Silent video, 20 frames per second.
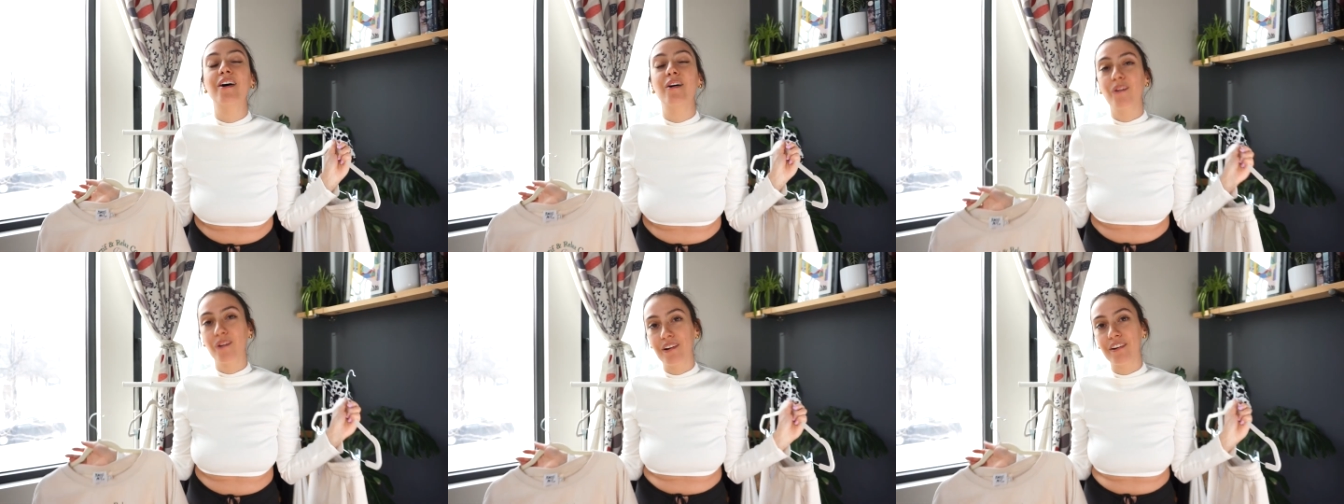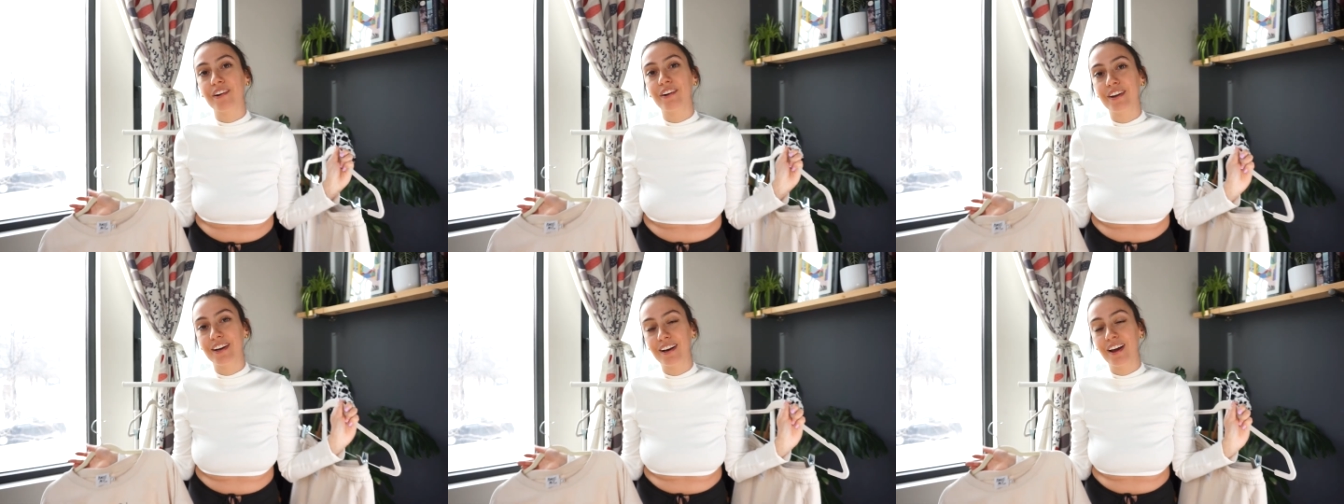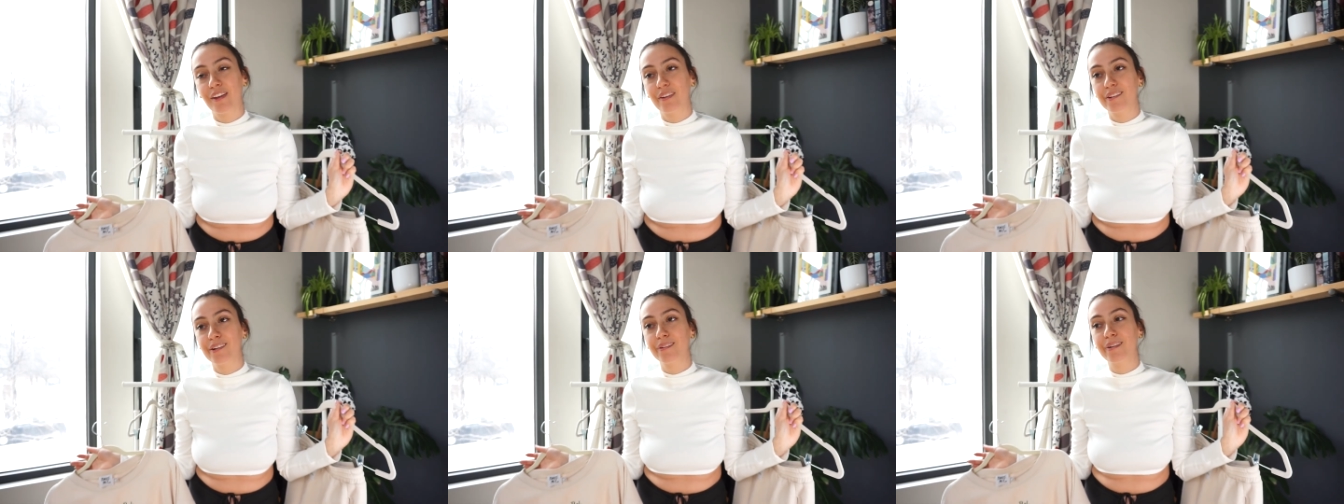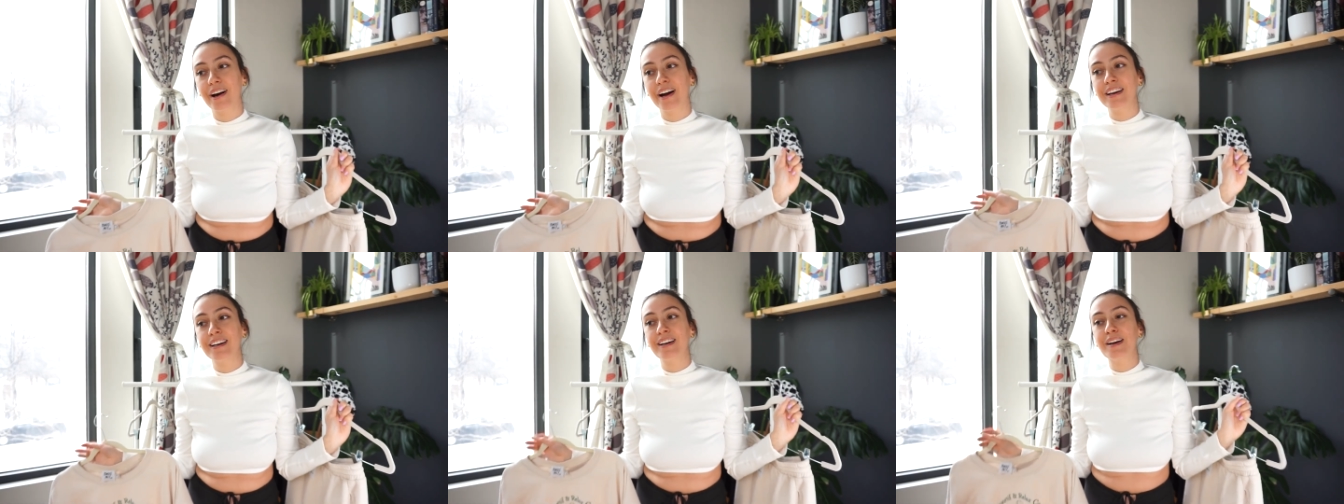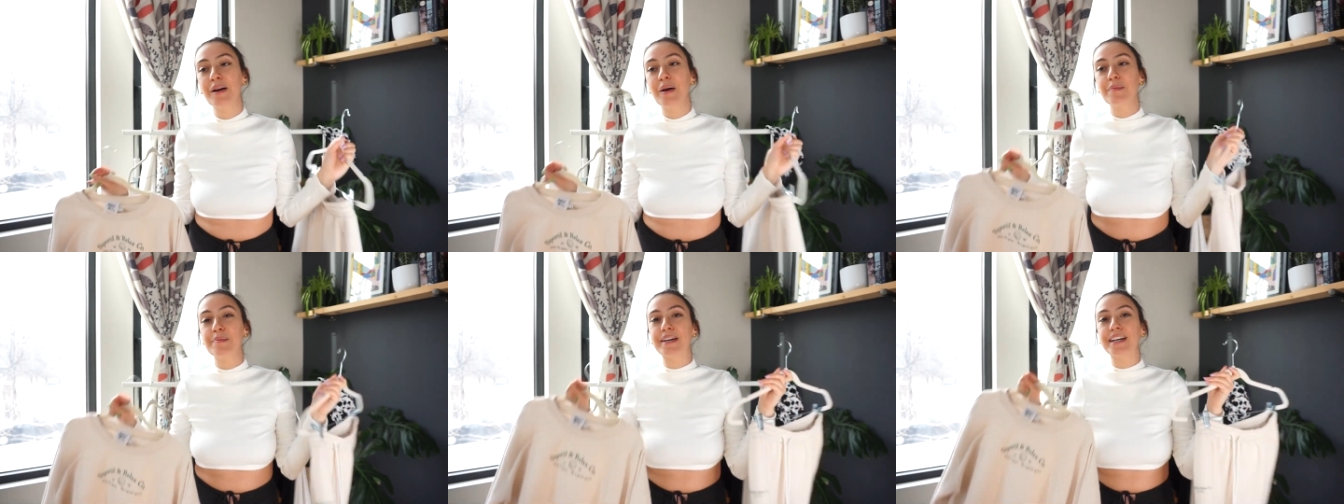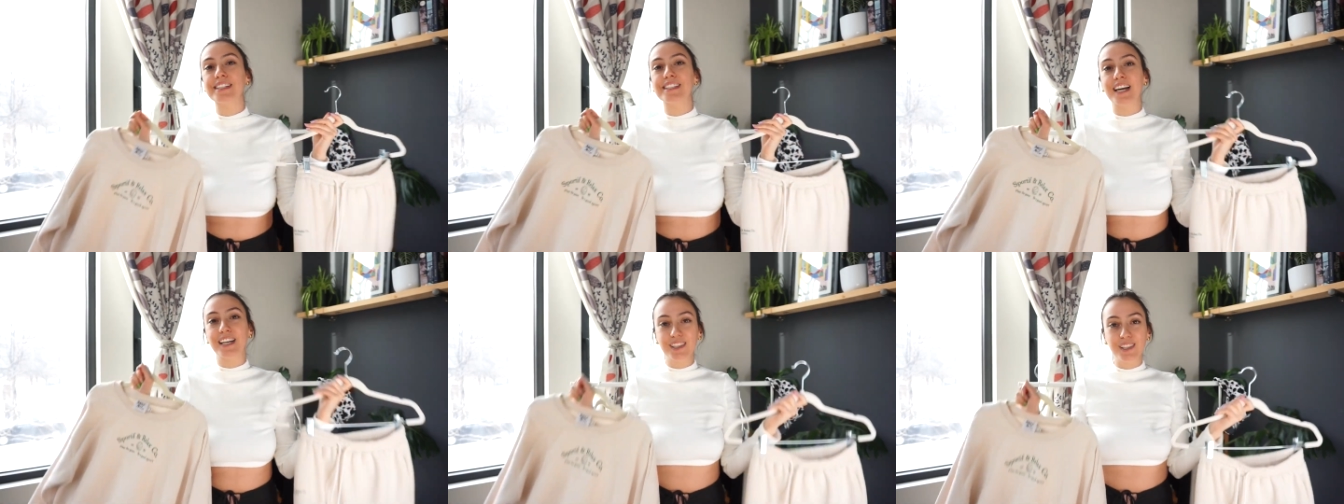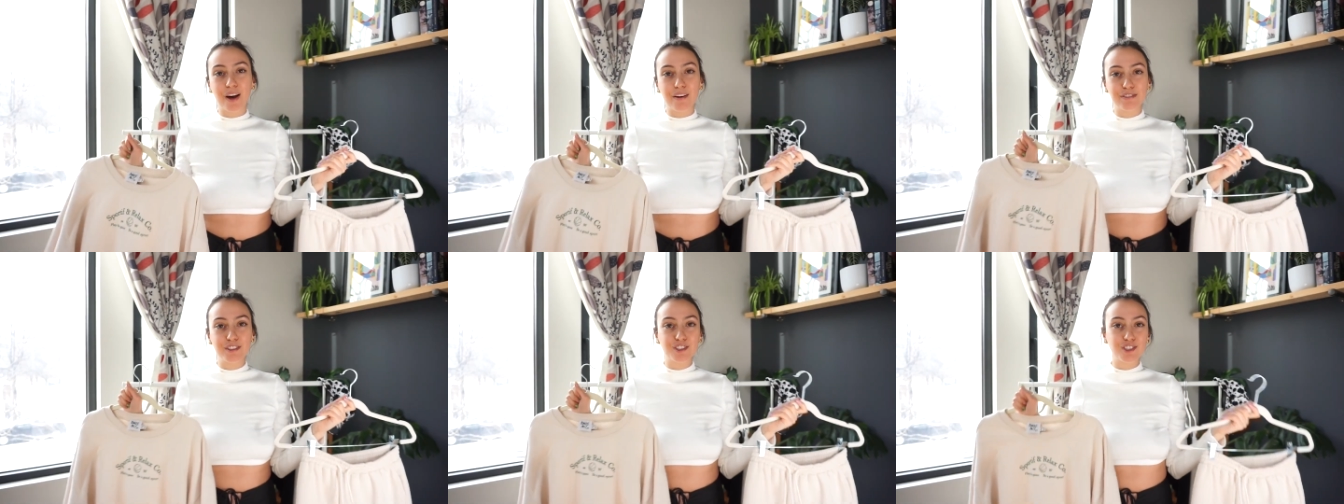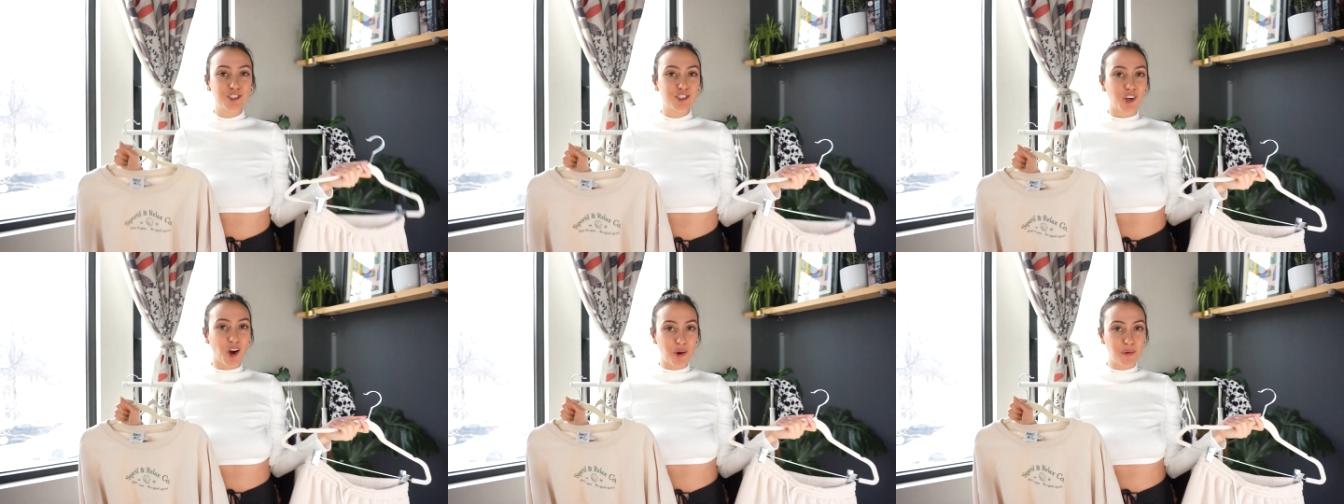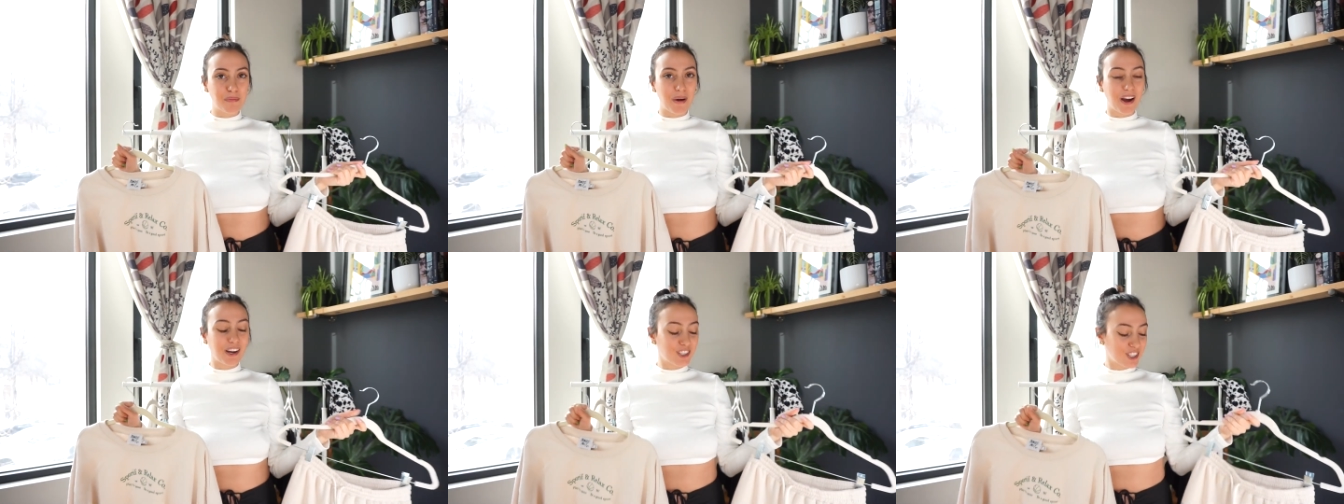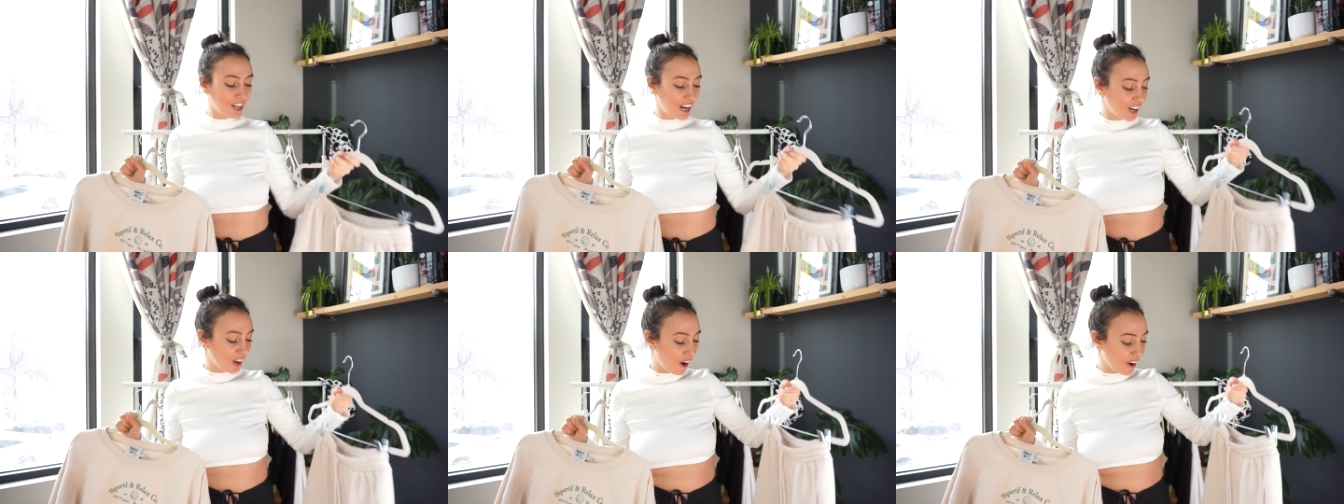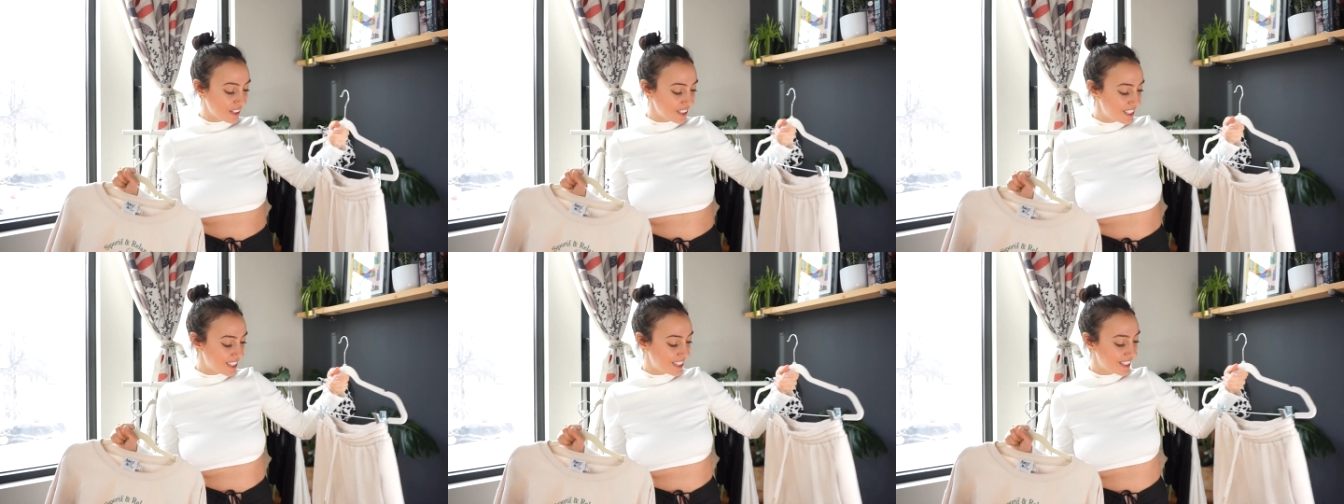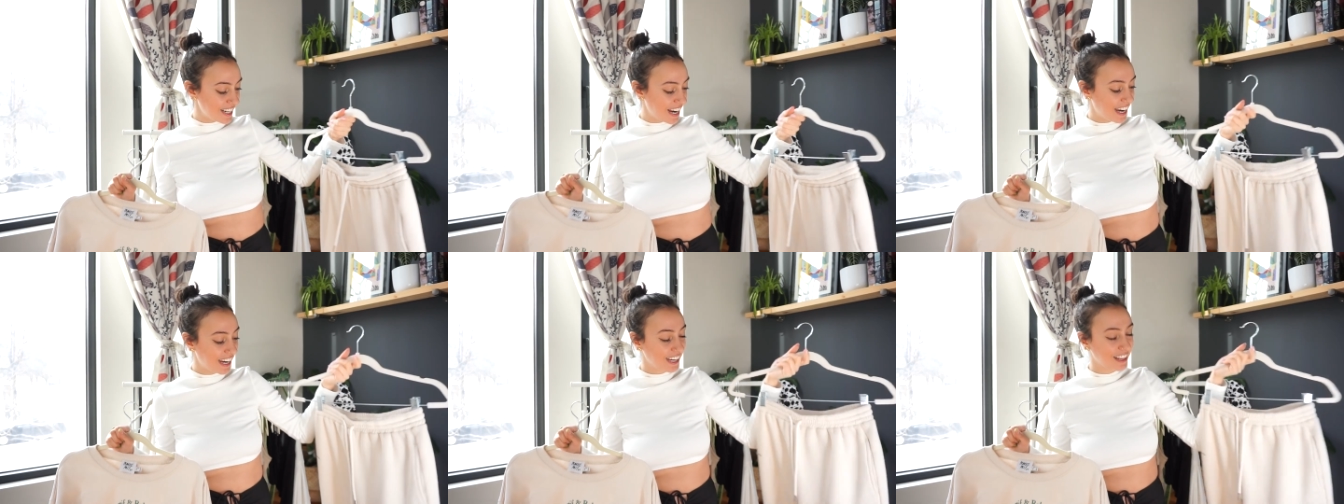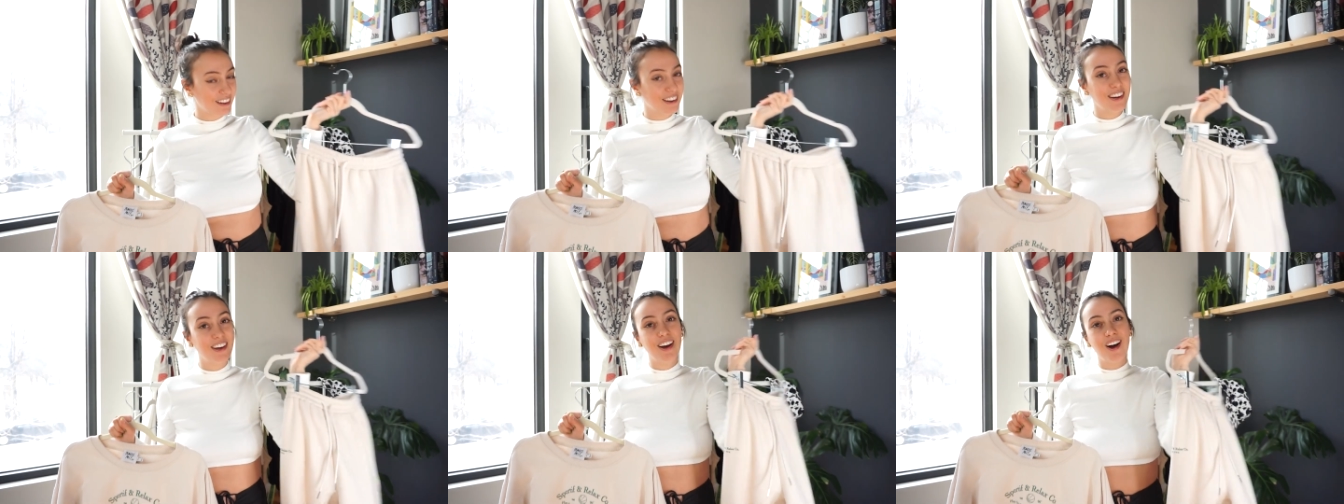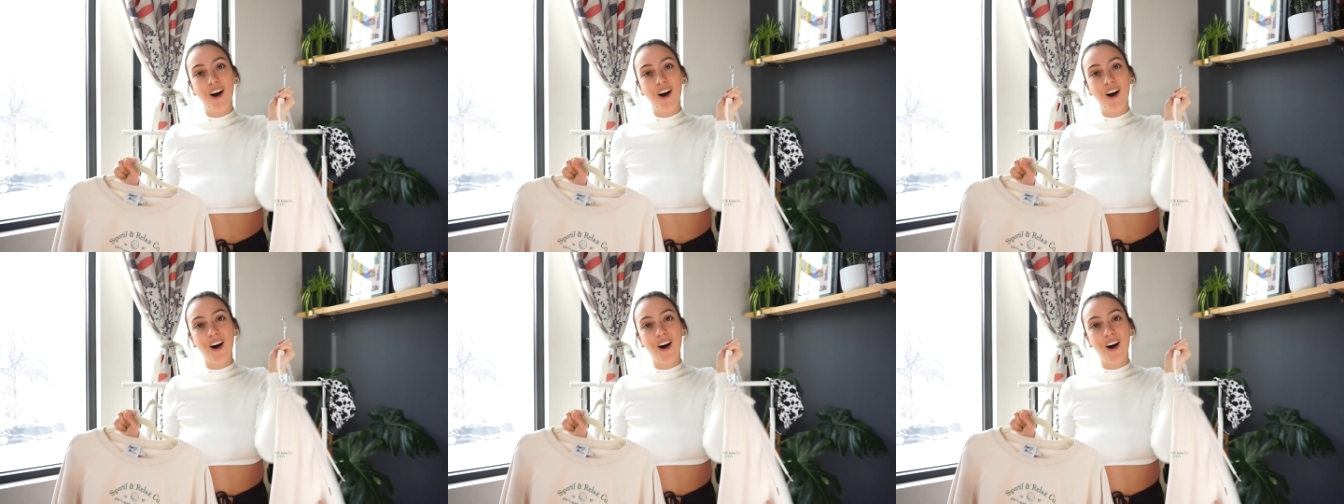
ordered another one because I love it so much and I got a stain